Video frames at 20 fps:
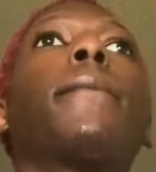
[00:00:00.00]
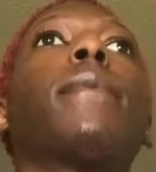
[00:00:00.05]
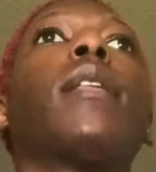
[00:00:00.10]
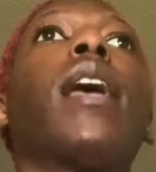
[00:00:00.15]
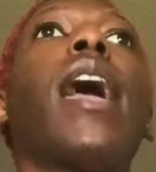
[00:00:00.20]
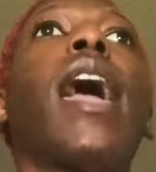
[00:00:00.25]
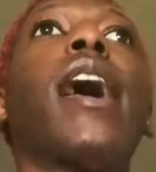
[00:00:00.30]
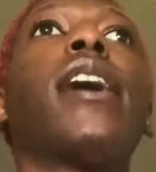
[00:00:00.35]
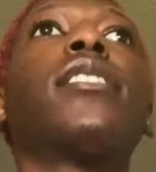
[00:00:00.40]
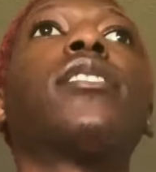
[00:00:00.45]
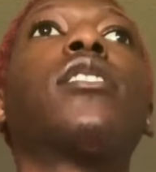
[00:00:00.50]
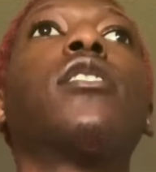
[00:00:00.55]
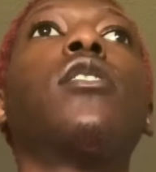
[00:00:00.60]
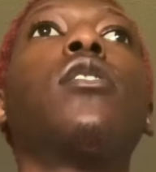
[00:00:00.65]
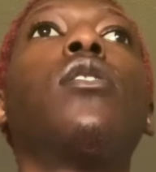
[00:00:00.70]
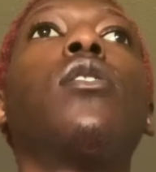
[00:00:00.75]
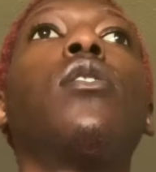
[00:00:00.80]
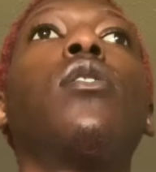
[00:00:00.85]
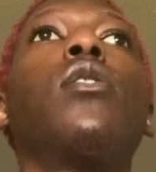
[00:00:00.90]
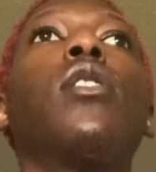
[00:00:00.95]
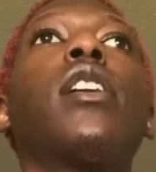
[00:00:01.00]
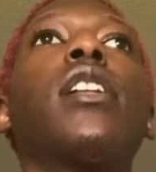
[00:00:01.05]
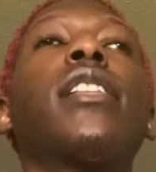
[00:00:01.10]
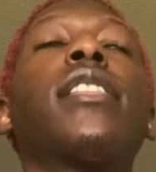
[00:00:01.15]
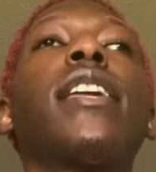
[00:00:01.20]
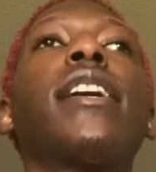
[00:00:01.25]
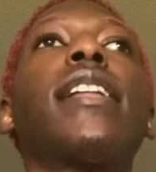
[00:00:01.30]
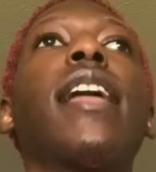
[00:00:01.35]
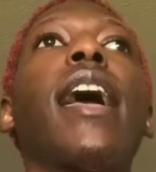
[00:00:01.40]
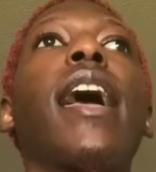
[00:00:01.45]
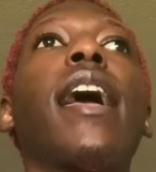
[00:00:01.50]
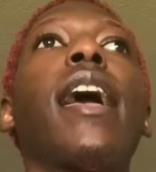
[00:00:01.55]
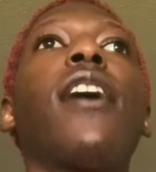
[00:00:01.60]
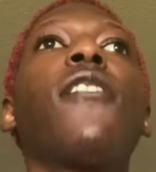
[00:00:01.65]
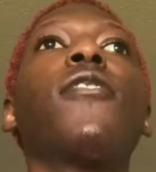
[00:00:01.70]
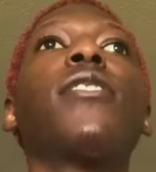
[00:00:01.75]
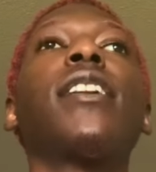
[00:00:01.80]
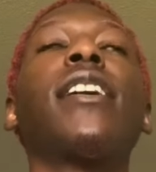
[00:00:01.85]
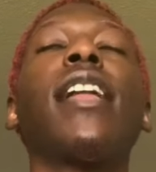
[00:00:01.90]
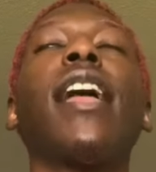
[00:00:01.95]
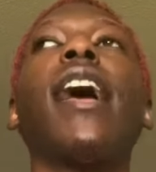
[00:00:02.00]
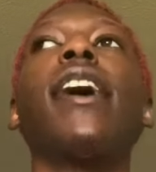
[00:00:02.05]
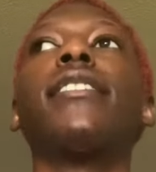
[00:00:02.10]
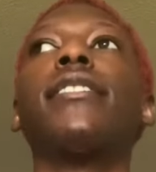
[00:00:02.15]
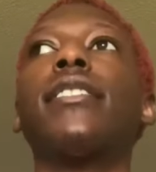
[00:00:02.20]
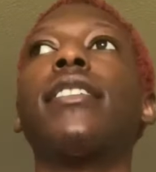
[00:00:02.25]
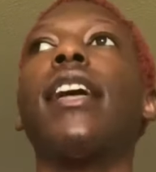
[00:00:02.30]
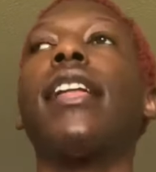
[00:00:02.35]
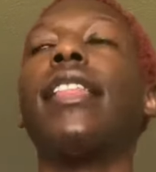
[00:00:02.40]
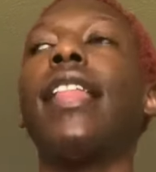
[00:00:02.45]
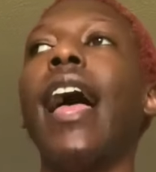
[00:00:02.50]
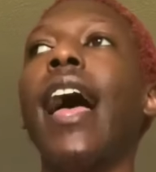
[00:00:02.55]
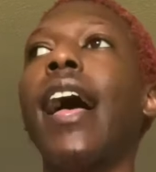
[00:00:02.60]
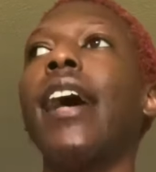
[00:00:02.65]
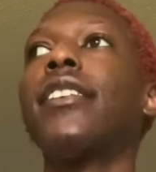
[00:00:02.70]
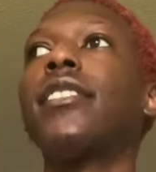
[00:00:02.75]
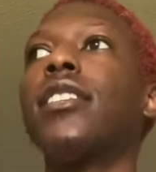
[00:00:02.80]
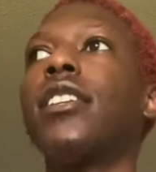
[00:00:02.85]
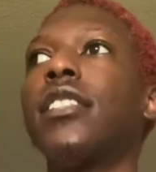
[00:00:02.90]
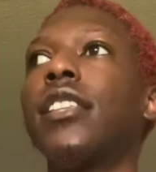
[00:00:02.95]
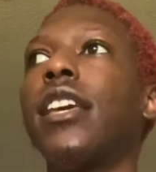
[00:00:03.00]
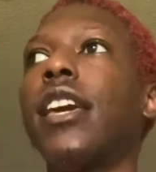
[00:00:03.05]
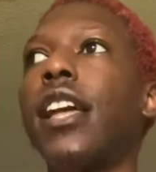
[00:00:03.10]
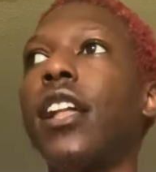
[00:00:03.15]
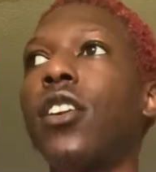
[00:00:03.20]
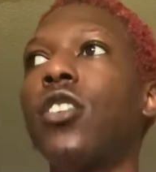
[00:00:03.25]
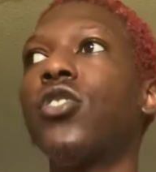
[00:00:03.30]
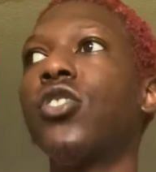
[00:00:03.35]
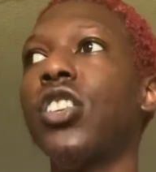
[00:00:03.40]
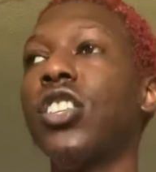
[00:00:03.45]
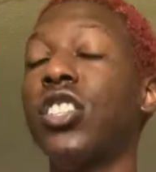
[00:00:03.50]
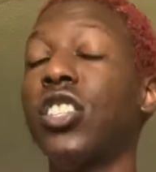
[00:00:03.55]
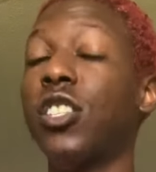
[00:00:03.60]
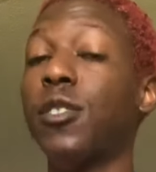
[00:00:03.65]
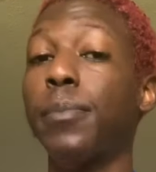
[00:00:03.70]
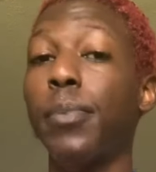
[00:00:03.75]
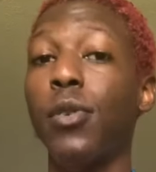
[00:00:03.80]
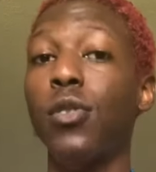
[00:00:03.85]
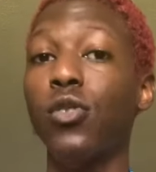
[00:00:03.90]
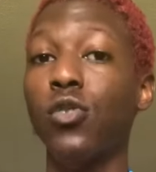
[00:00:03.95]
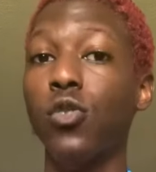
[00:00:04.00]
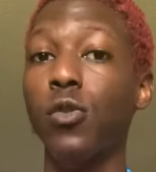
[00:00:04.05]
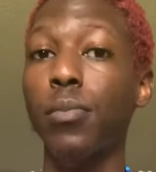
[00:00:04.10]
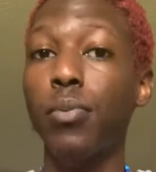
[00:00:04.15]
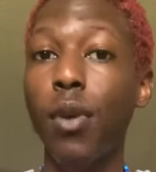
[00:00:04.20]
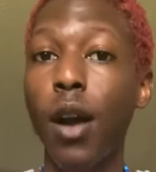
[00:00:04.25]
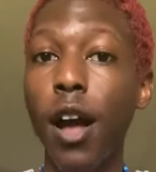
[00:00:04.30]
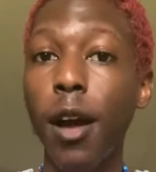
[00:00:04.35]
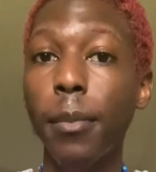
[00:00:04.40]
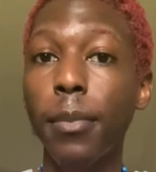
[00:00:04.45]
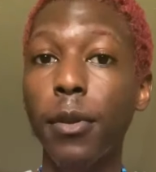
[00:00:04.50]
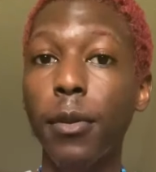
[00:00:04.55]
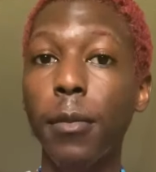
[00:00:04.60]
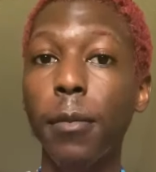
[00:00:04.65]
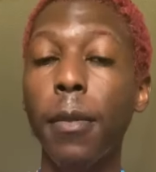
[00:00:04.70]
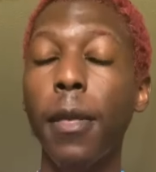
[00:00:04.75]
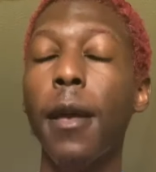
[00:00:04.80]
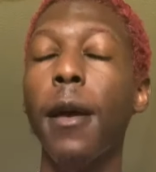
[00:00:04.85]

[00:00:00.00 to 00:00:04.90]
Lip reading: has to, everything that lies under energy is a spiritual problem.